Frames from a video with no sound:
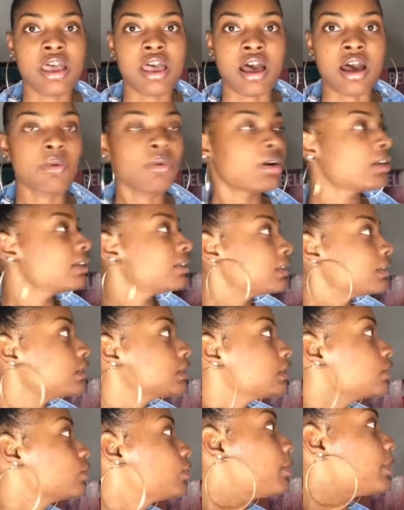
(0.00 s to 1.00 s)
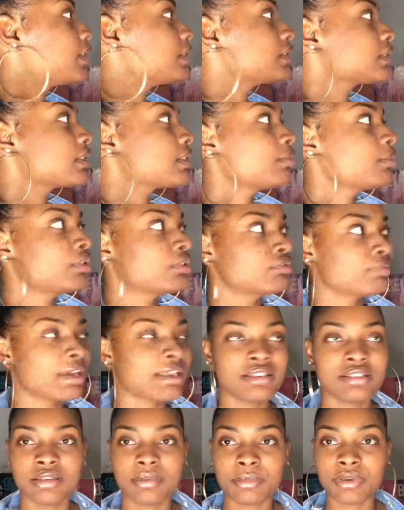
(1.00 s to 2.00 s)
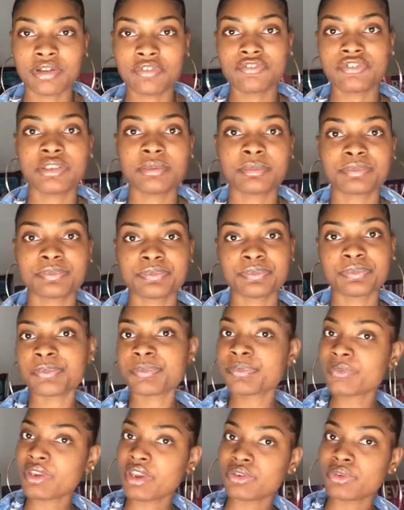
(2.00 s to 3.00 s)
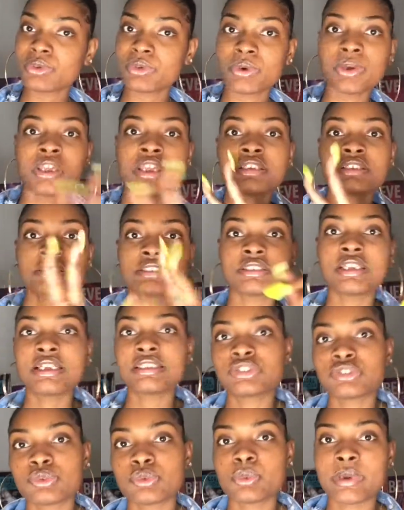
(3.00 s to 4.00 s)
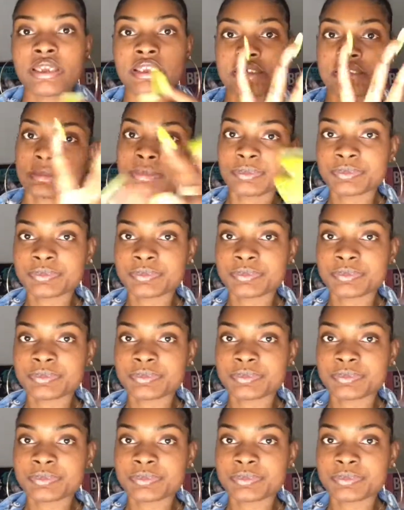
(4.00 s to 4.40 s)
I wanted it a little bit slimmer rather than puffy. You know, so that's two ways.